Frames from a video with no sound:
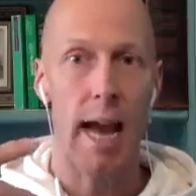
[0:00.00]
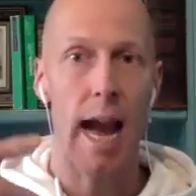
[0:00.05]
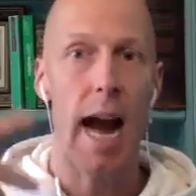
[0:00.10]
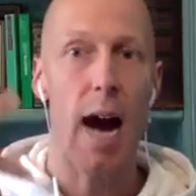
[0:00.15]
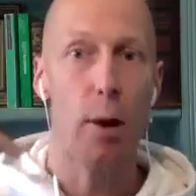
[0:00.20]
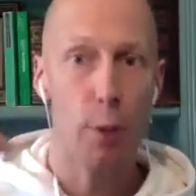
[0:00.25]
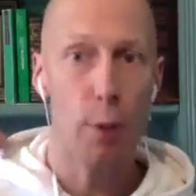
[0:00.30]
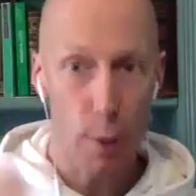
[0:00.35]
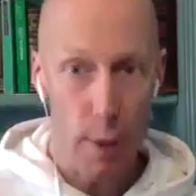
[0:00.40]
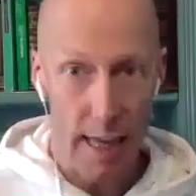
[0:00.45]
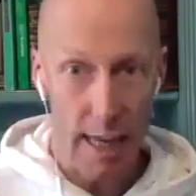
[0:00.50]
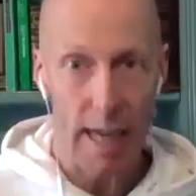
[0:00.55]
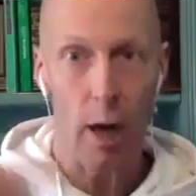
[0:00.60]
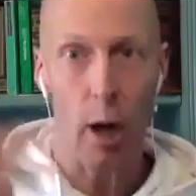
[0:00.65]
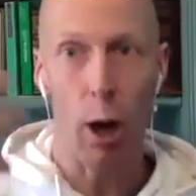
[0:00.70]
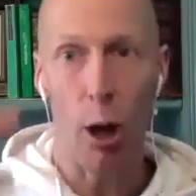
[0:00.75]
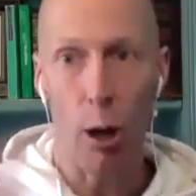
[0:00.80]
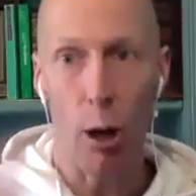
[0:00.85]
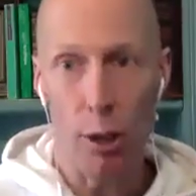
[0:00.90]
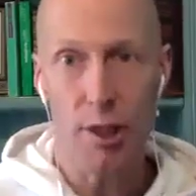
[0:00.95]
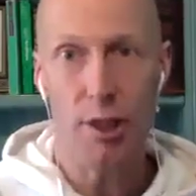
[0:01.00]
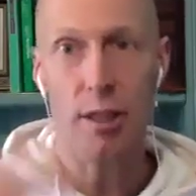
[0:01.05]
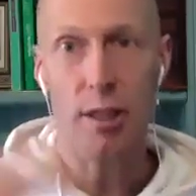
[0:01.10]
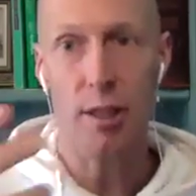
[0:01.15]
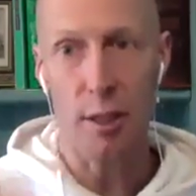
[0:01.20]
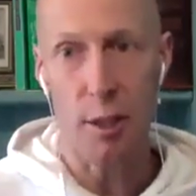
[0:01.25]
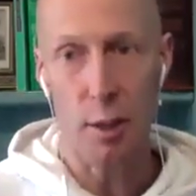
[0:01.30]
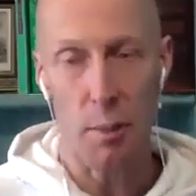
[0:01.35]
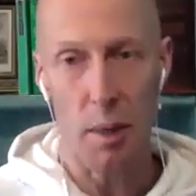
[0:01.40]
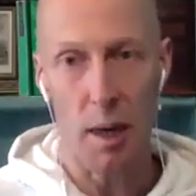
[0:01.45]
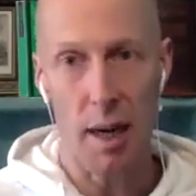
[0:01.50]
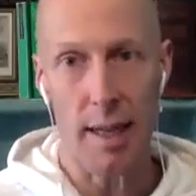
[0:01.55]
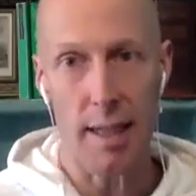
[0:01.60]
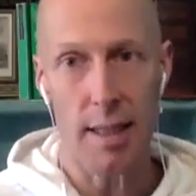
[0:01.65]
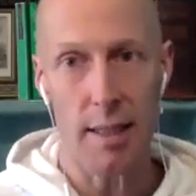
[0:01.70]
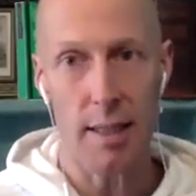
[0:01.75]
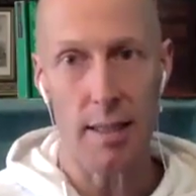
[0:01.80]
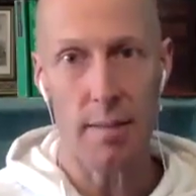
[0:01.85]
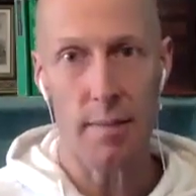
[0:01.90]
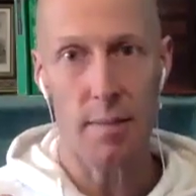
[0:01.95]
how you get lost in your
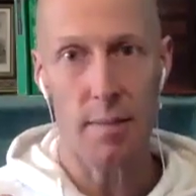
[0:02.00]
mind,